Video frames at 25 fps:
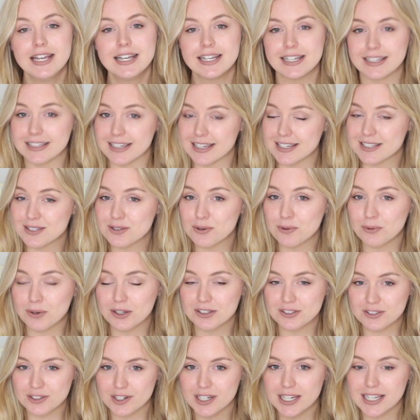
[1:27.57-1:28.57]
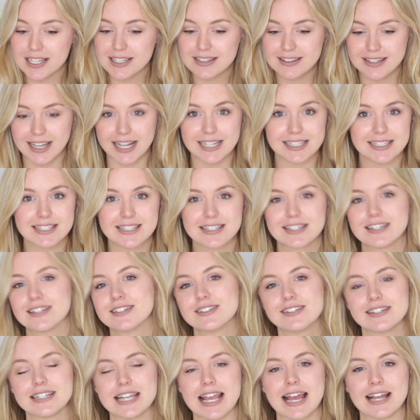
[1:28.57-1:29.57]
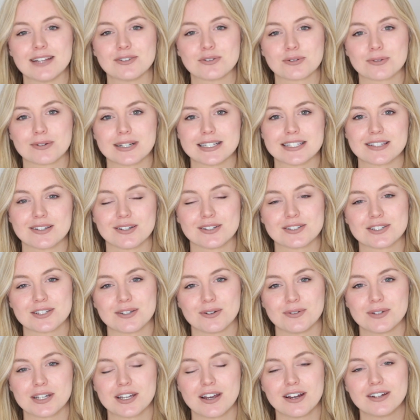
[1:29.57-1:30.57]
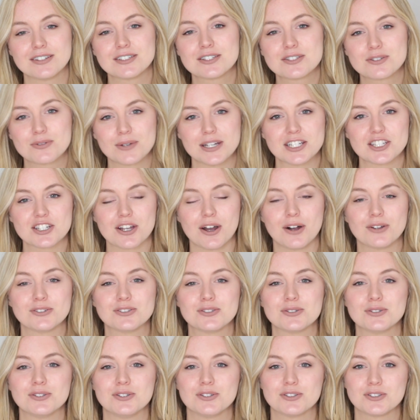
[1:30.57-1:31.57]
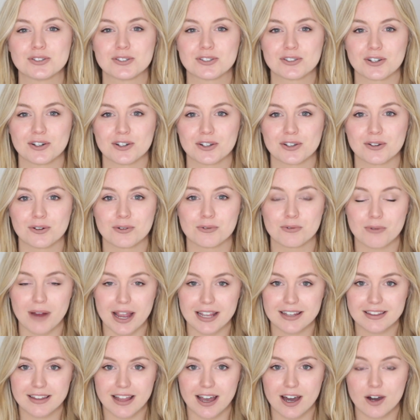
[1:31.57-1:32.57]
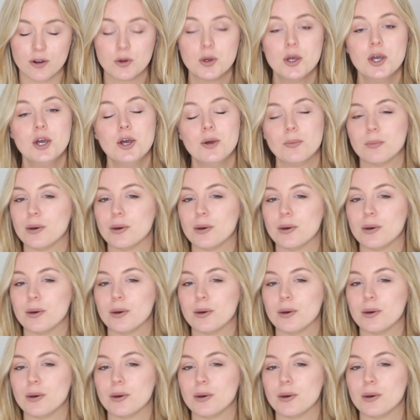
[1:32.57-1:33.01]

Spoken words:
In case you're wondering, that's the end result. So we're gonna switch onto the tutorial right now.